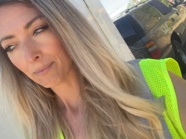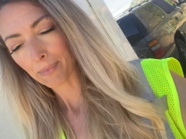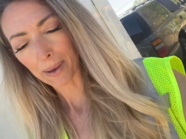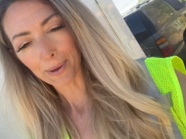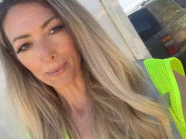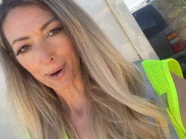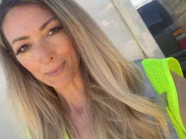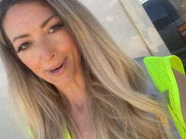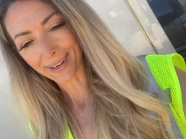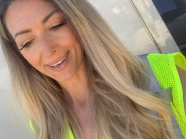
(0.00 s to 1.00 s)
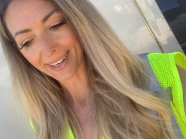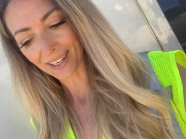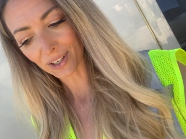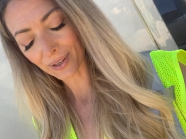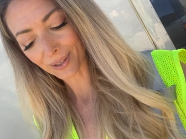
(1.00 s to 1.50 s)
maybe Walmart and get
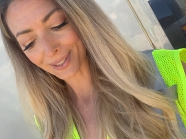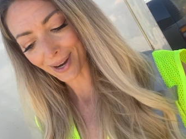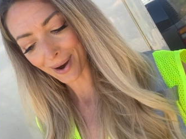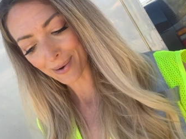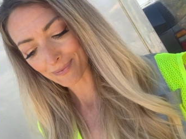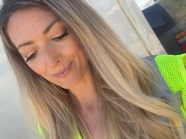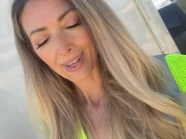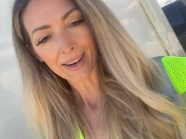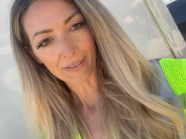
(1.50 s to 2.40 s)
a cooktop and a